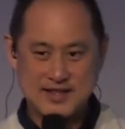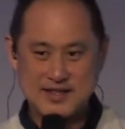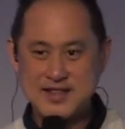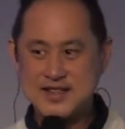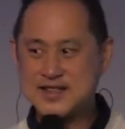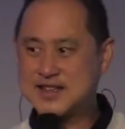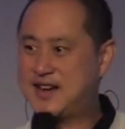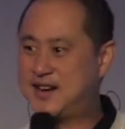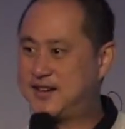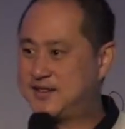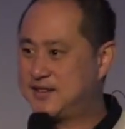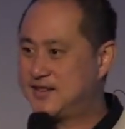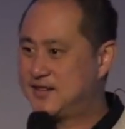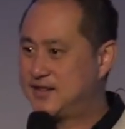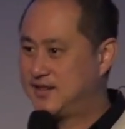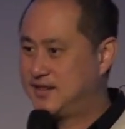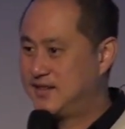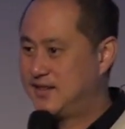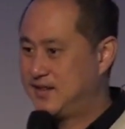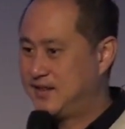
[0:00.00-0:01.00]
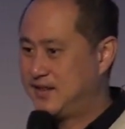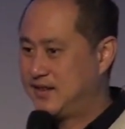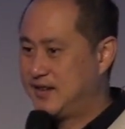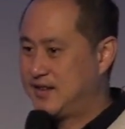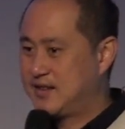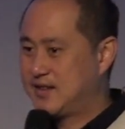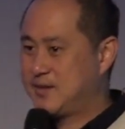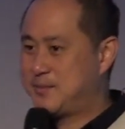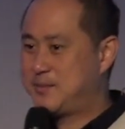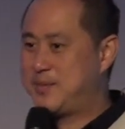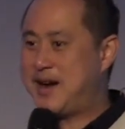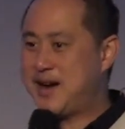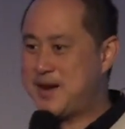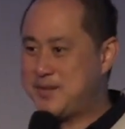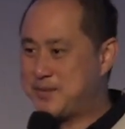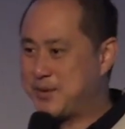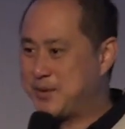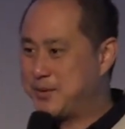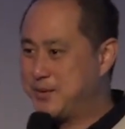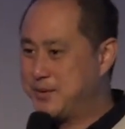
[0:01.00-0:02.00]
out, the
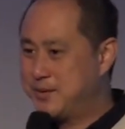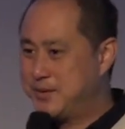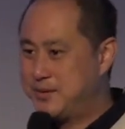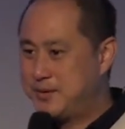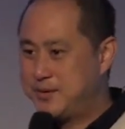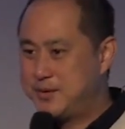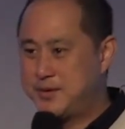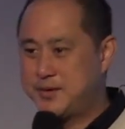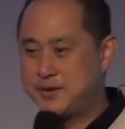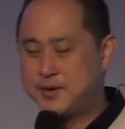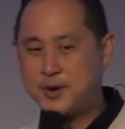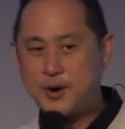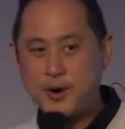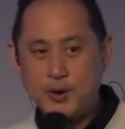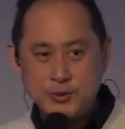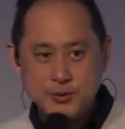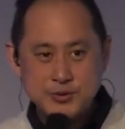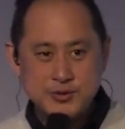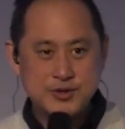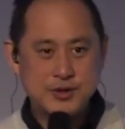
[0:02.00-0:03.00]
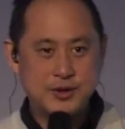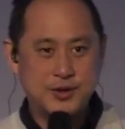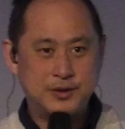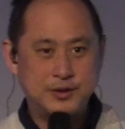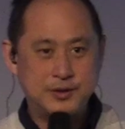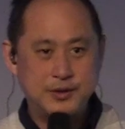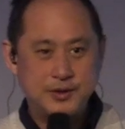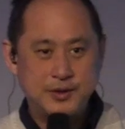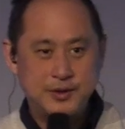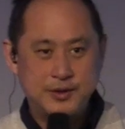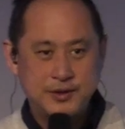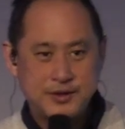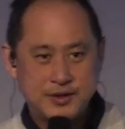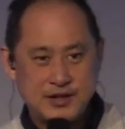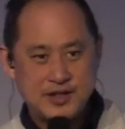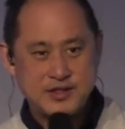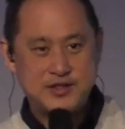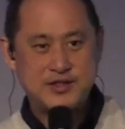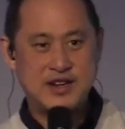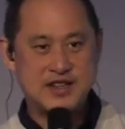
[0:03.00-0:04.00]
Bible also
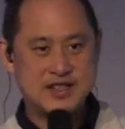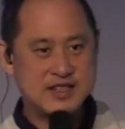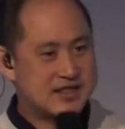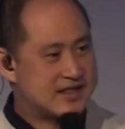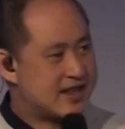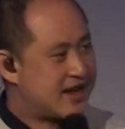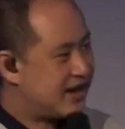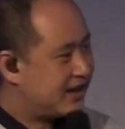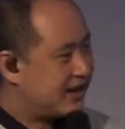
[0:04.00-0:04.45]
addresses that.